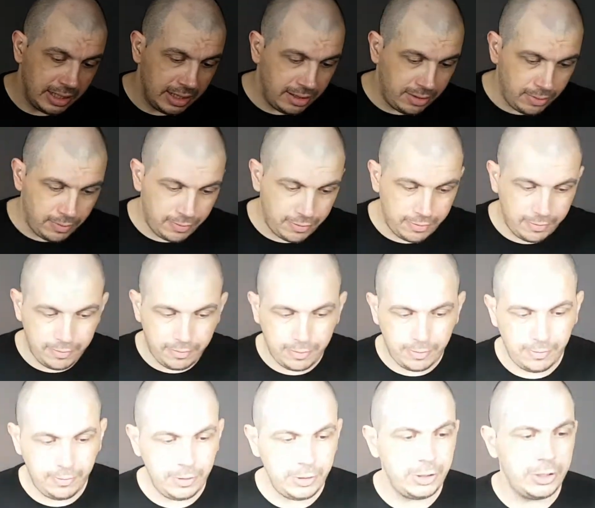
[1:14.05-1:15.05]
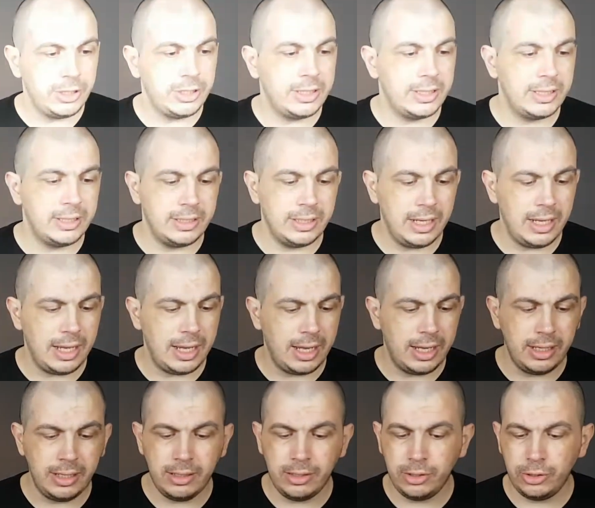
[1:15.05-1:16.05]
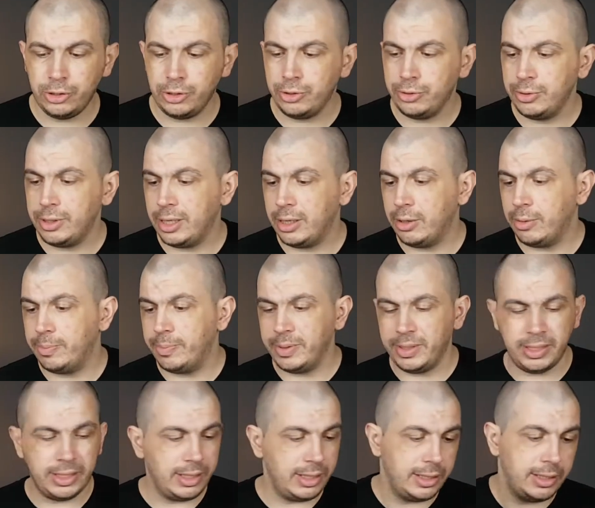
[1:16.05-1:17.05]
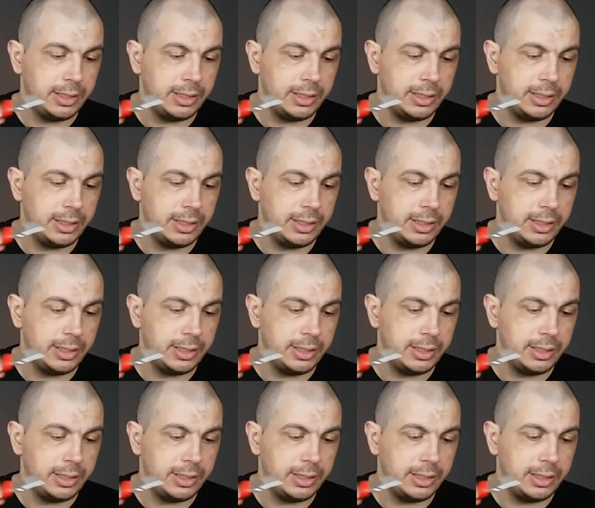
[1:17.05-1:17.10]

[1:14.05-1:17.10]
From, from which side should I open it?